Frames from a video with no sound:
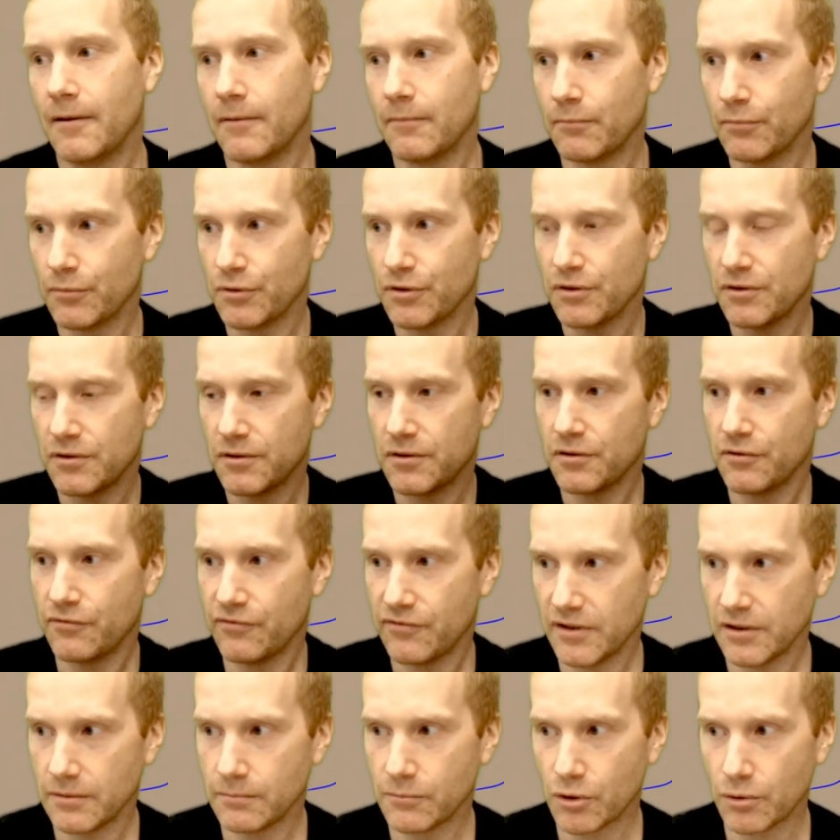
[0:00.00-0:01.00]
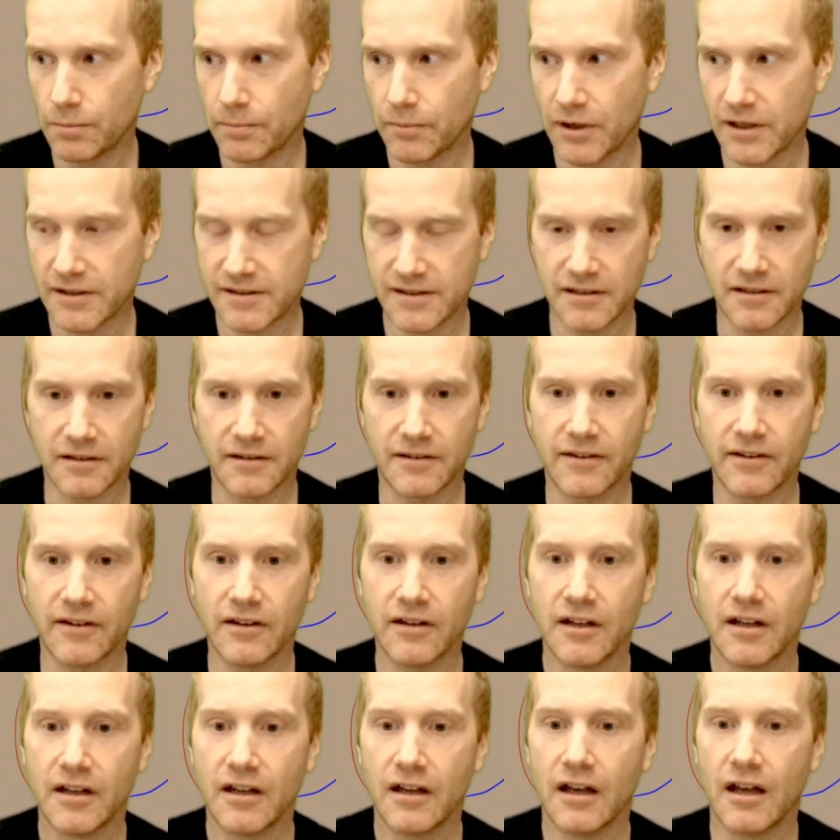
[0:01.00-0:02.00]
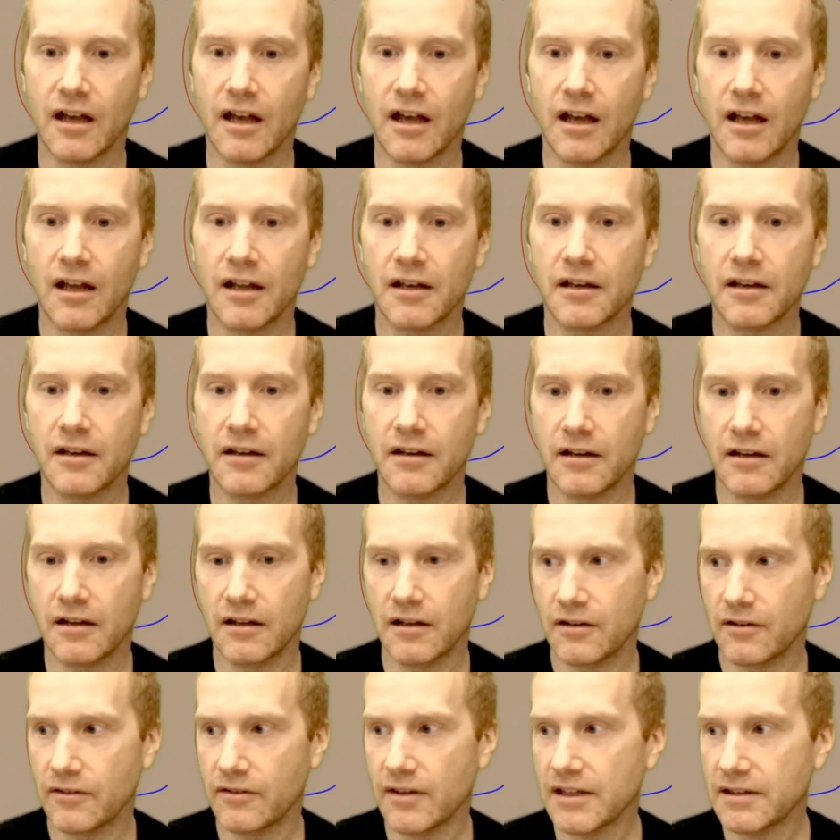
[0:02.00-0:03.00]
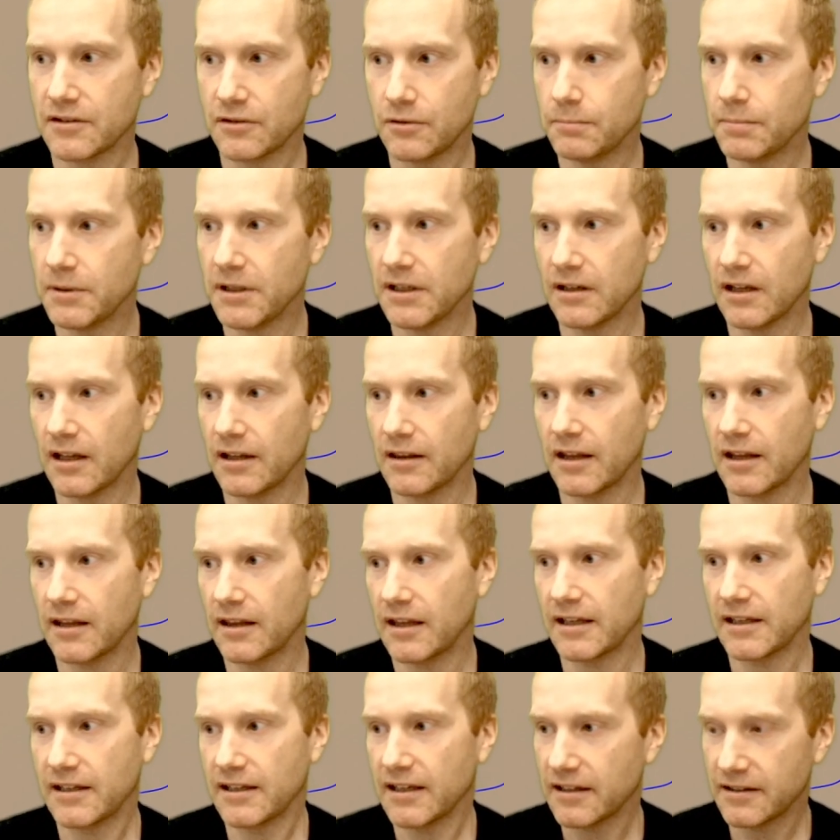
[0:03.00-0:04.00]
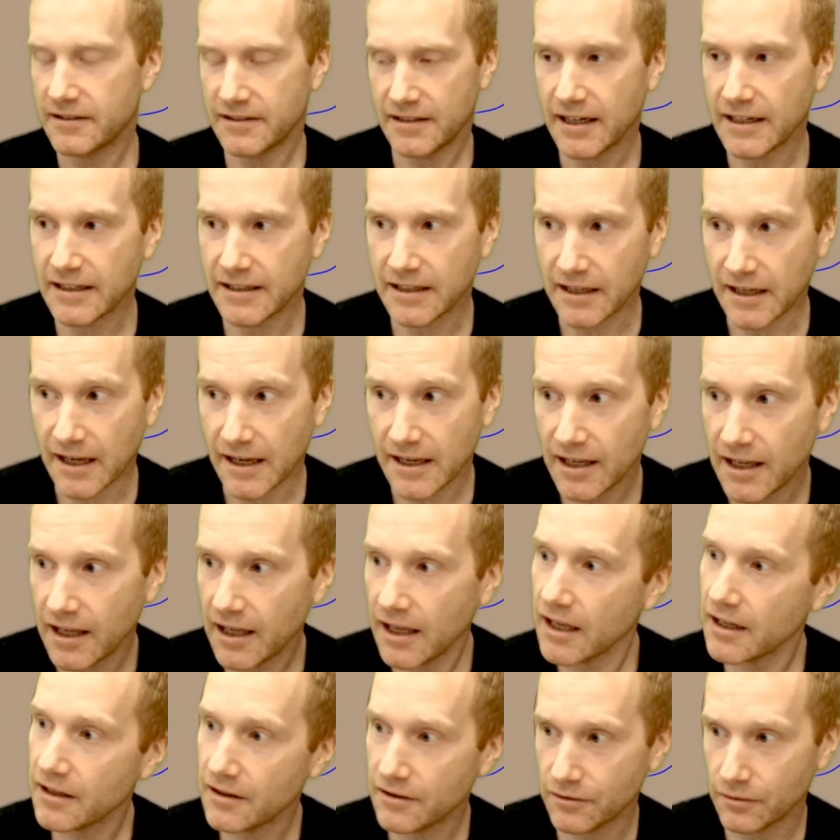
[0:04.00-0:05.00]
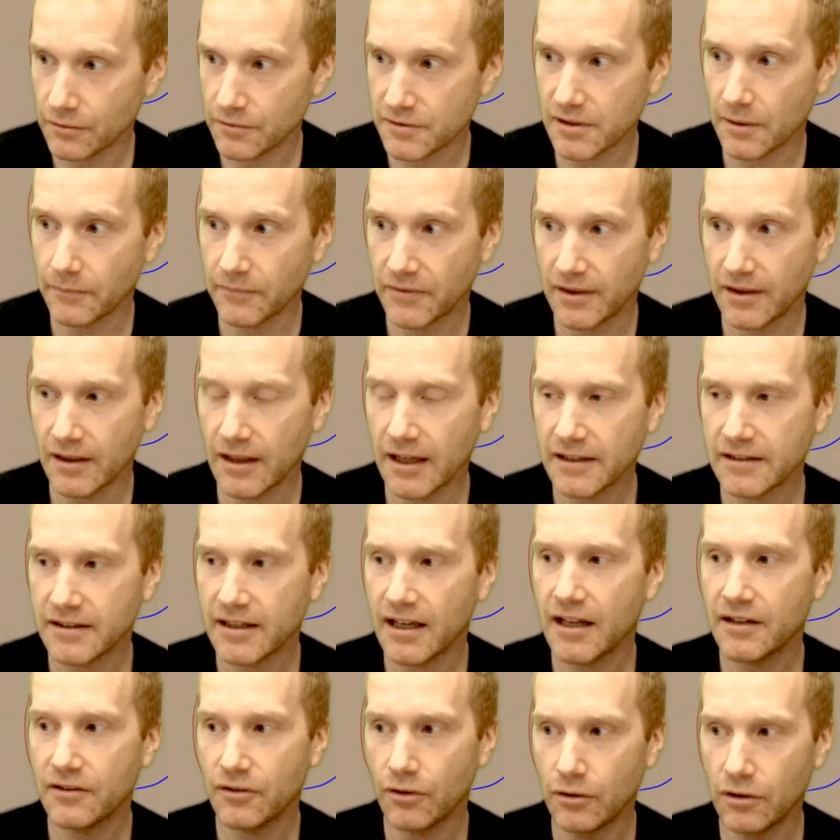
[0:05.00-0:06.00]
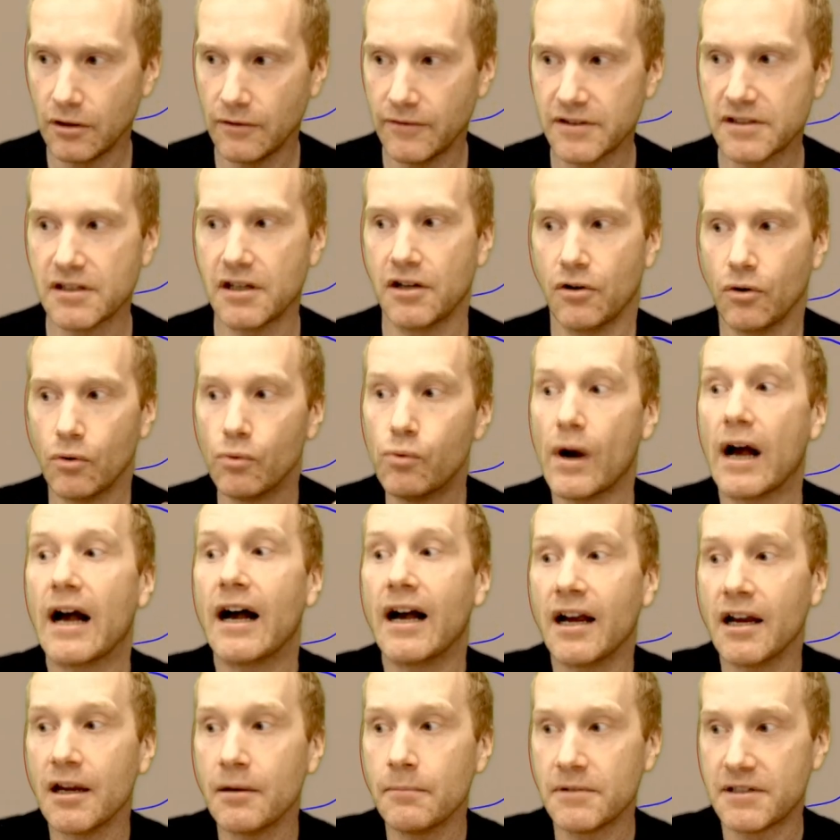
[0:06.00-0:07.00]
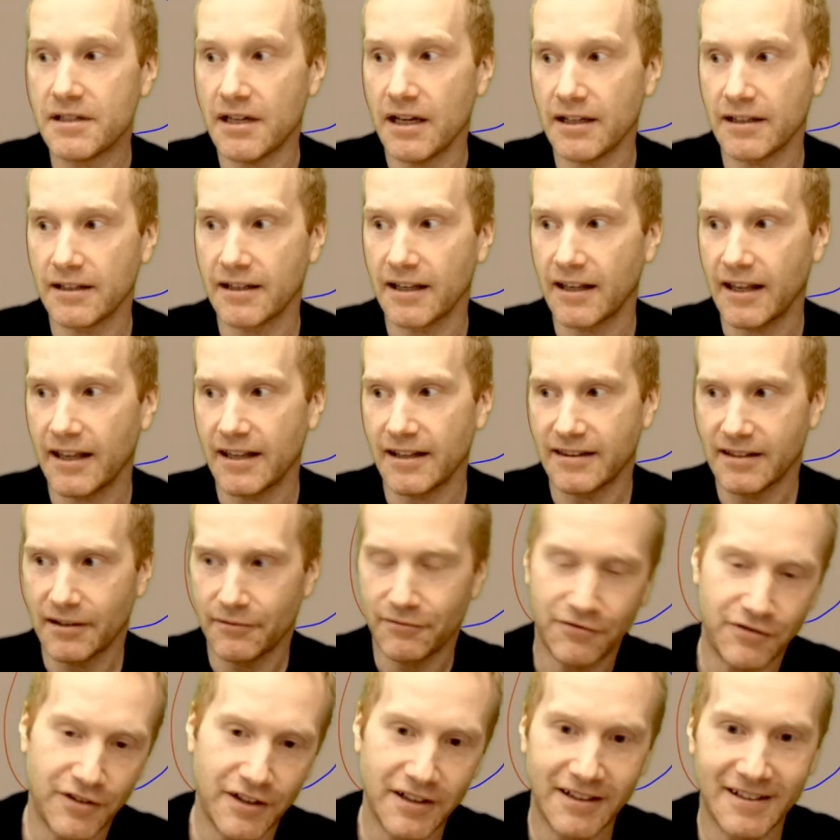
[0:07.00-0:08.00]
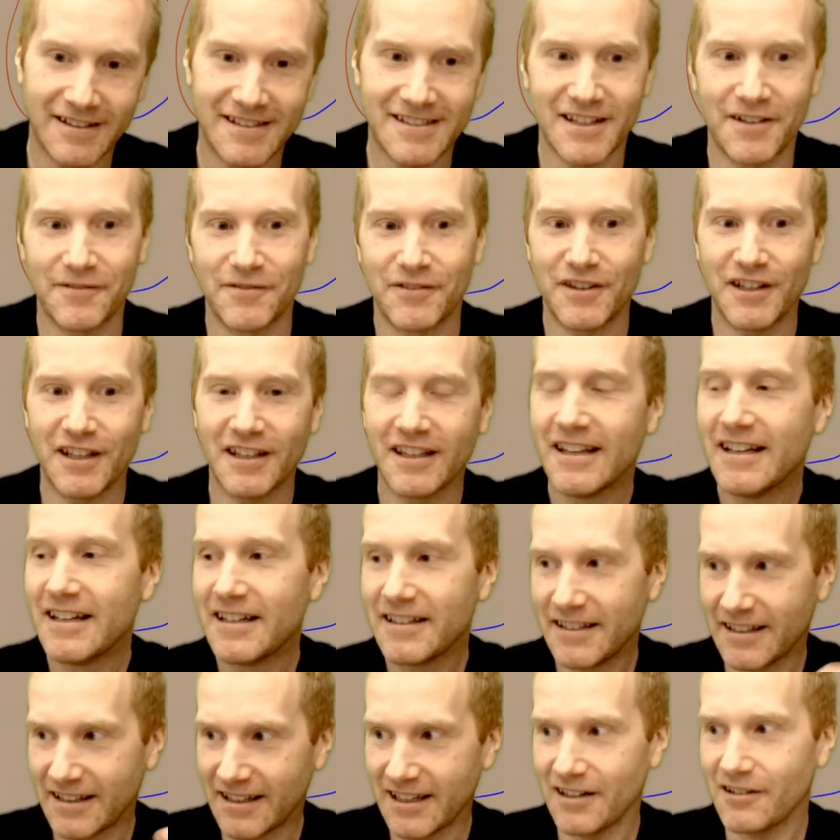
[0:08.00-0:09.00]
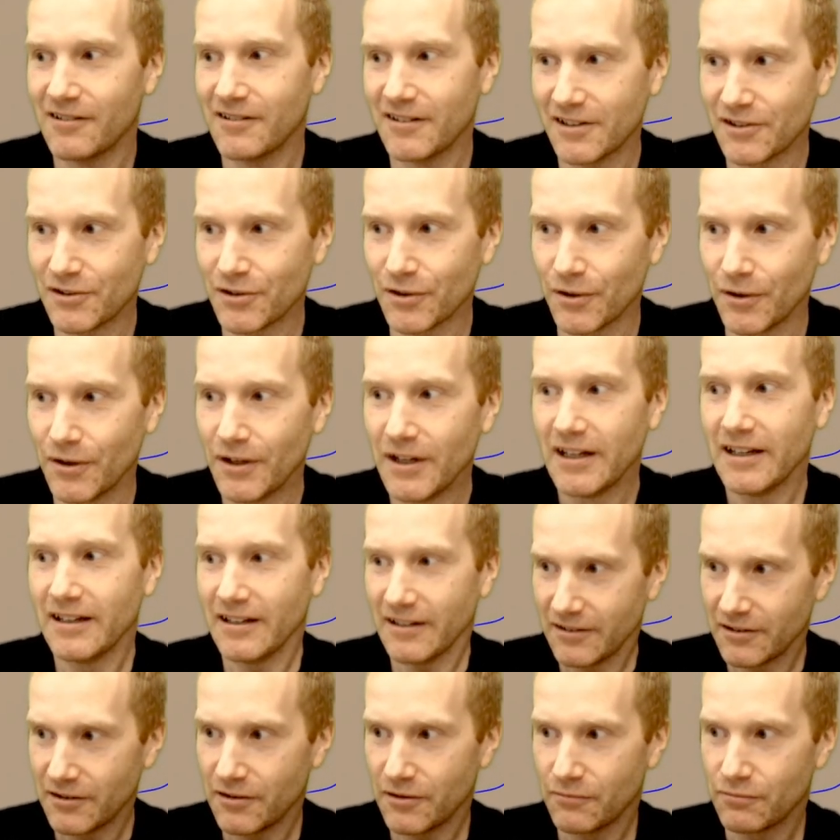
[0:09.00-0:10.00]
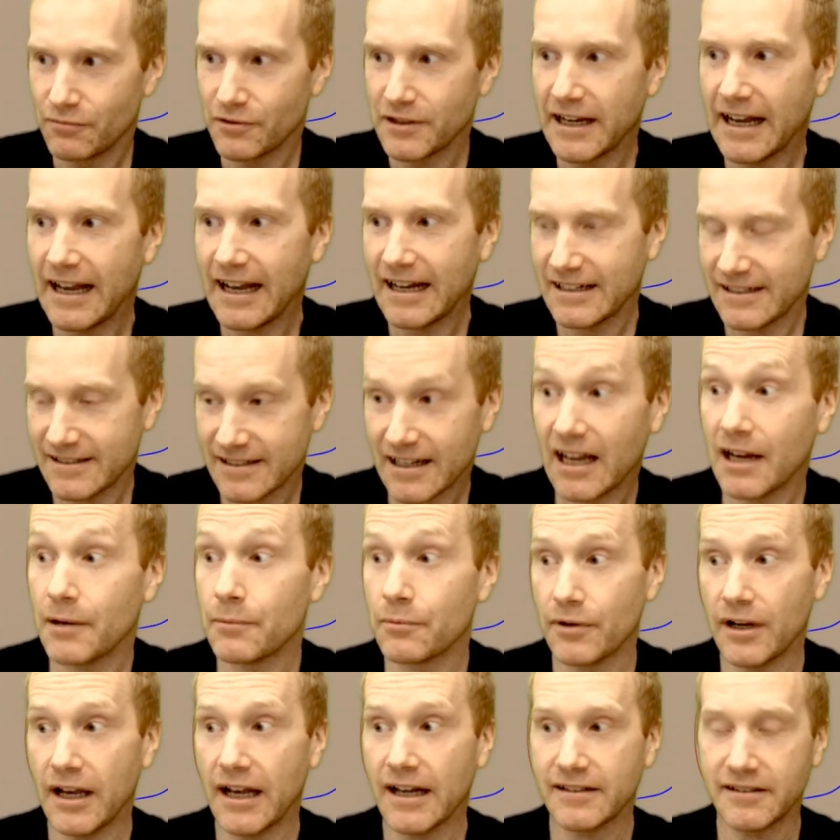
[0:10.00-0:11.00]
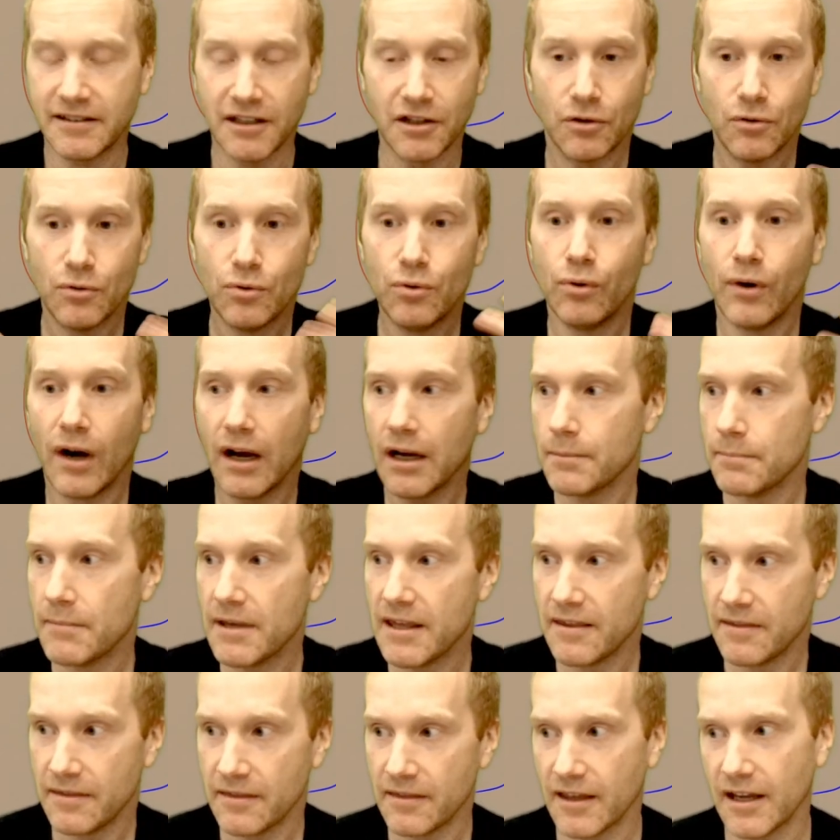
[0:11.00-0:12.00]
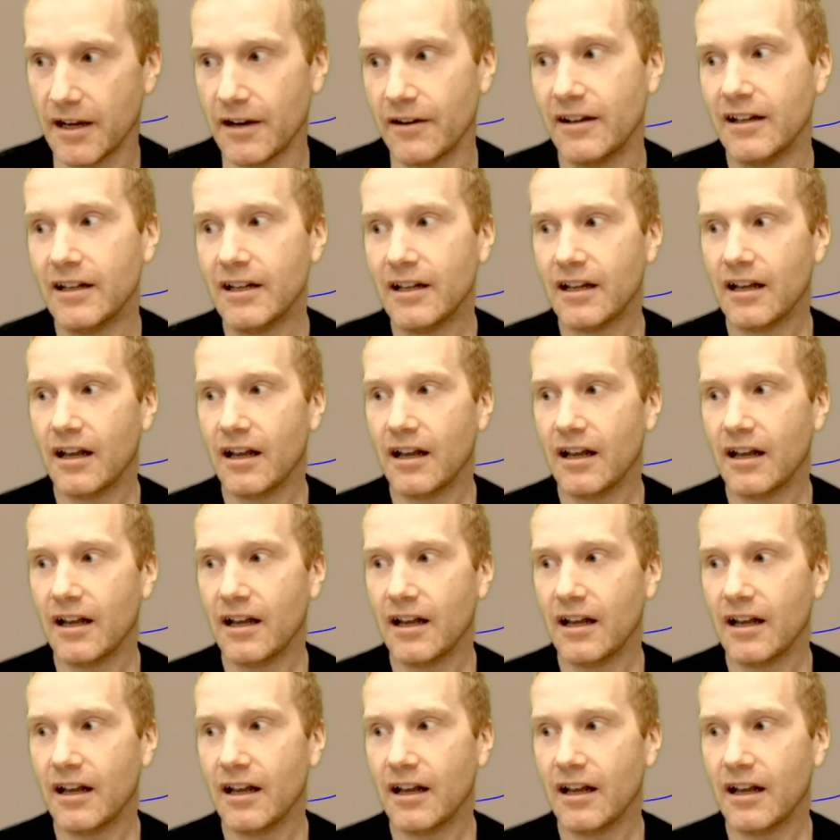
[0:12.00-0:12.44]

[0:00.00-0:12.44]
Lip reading: you feel more present. And that could be like taking a hit or something like that. All of a sudden, oh, I'm taking a hit. I'm feeling something. The character reacts. I'm reacting. Ooh, I'm in there.